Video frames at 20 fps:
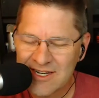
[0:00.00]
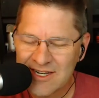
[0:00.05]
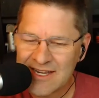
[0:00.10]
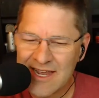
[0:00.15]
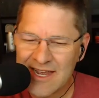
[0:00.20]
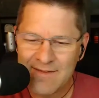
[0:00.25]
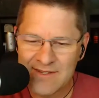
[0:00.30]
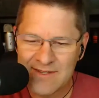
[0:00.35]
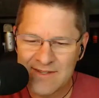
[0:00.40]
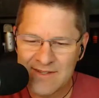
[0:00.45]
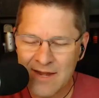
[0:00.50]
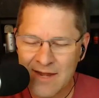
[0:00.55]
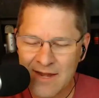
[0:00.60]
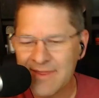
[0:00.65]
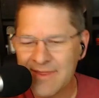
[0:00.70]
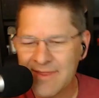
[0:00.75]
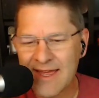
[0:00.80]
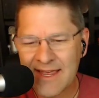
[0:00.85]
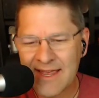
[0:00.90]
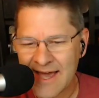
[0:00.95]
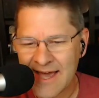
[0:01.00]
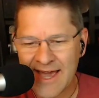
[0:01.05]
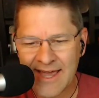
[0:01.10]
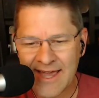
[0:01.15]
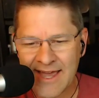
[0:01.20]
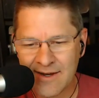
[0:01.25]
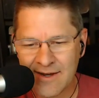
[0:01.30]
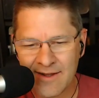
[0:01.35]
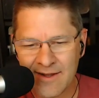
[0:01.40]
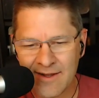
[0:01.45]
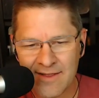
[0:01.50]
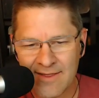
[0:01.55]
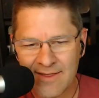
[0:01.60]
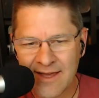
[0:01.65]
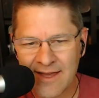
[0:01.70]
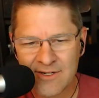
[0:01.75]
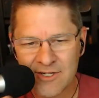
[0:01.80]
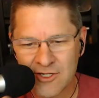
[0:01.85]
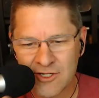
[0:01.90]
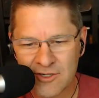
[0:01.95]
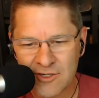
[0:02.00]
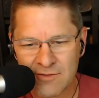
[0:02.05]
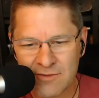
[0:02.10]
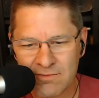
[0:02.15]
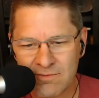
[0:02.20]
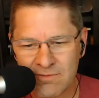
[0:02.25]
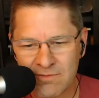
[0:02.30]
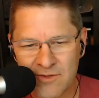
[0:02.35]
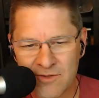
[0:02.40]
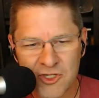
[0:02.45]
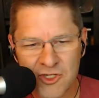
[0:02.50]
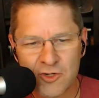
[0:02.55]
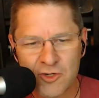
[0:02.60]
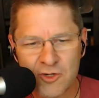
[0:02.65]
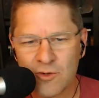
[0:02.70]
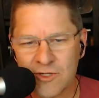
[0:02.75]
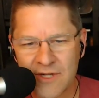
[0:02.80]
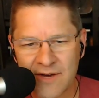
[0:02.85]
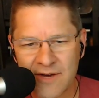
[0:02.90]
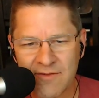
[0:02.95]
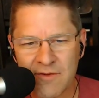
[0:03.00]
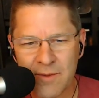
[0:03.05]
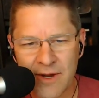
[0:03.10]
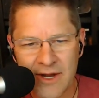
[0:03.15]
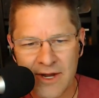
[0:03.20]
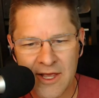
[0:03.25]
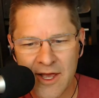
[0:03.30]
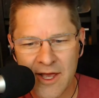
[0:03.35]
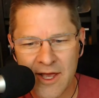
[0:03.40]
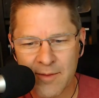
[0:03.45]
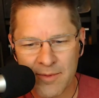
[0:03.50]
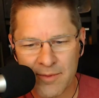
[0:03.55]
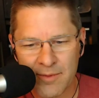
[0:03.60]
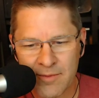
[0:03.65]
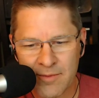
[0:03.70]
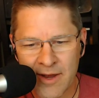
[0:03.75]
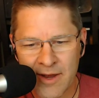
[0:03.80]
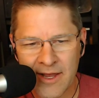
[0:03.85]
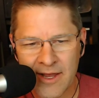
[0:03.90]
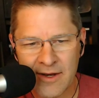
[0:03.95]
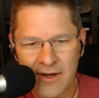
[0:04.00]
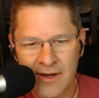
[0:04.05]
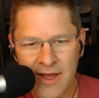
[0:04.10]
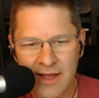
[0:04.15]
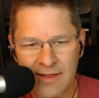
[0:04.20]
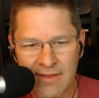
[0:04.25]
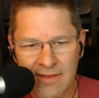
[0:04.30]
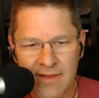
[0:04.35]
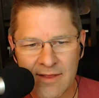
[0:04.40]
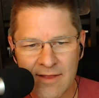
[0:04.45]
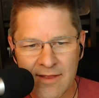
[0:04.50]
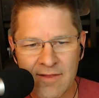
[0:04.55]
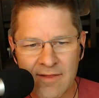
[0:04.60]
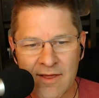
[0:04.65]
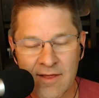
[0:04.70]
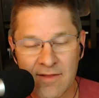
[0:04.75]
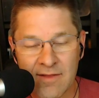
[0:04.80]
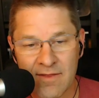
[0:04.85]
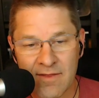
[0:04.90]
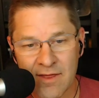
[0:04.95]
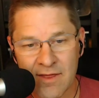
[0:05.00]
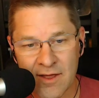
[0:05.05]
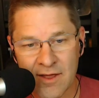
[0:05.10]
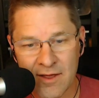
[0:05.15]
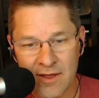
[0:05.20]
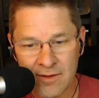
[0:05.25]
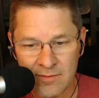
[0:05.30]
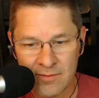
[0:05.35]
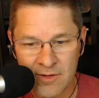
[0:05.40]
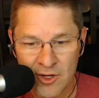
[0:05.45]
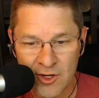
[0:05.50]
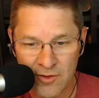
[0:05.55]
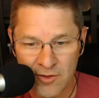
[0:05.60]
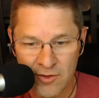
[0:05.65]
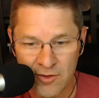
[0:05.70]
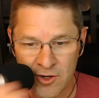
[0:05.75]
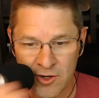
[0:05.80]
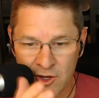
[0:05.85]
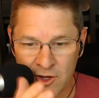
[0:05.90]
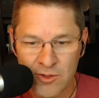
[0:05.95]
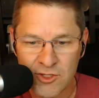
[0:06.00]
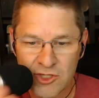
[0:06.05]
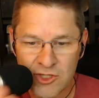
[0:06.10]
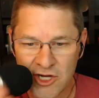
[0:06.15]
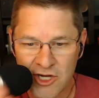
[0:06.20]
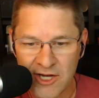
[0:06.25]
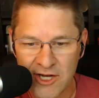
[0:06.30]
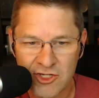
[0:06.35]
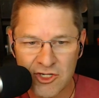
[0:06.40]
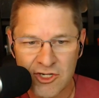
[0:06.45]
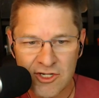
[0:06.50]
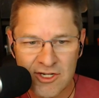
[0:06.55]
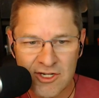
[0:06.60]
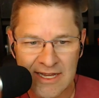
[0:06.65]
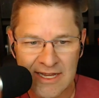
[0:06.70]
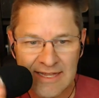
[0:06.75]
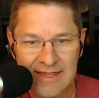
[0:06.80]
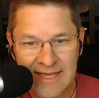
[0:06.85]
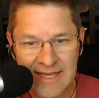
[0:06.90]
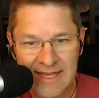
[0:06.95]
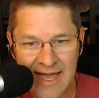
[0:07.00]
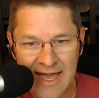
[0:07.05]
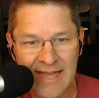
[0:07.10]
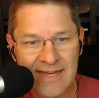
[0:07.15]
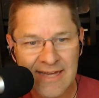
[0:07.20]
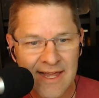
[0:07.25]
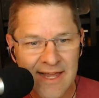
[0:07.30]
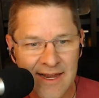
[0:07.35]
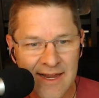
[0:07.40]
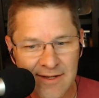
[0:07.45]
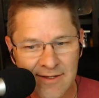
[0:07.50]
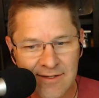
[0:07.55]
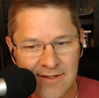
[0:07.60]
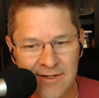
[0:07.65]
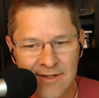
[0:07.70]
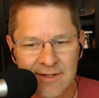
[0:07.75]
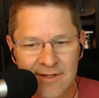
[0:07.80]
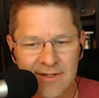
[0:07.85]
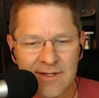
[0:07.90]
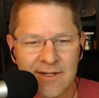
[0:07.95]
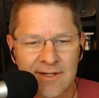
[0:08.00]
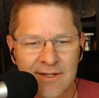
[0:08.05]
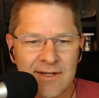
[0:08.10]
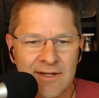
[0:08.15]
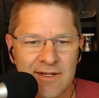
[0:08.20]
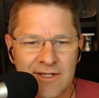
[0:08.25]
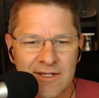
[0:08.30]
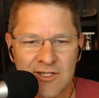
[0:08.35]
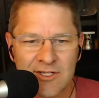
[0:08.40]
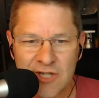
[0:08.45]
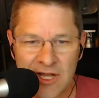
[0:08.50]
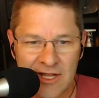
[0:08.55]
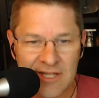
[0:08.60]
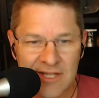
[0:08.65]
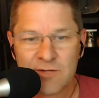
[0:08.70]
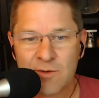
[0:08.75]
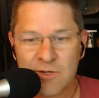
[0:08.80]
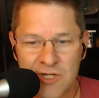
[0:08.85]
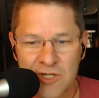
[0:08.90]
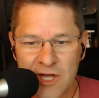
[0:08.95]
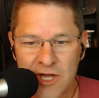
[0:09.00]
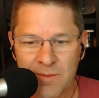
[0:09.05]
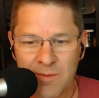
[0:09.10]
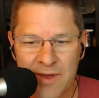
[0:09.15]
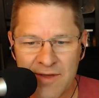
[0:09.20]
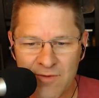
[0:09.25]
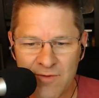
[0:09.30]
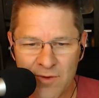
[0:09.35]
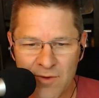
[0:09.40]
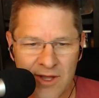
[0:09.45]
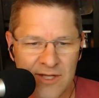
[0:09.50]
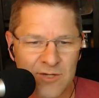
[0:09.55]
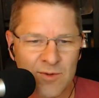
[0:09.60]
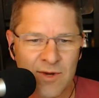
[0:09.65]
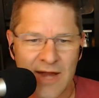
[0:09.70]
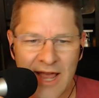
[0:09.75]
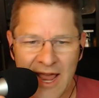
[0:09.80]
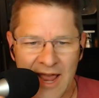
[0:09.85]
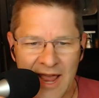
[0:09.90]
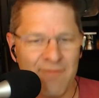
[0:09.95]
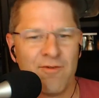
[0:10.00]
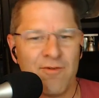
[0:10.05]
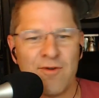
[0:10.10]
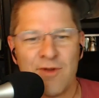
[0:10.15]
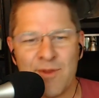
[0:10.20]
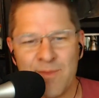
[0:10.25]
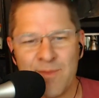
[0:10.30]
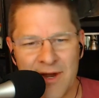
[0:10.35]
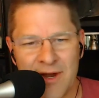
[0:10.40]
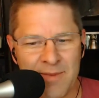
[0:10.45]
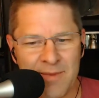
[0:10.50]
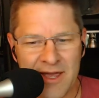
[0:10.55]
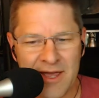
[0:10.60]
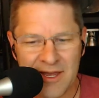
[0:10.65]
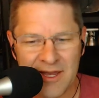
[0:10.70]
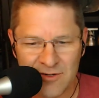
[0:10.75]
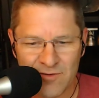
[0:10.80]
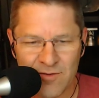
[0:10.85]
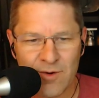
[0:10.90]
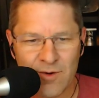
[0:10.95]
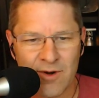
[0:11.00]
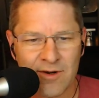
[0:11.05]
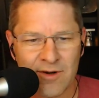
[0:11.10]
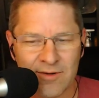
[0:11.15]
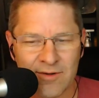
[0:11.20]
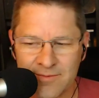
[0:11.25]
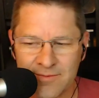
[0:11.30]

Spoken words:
Dave. It's got to be that guide that just screws everybody up, right? Not the negotiation to get the guide data, because that's what you got to pay for. That's what everybody pays for.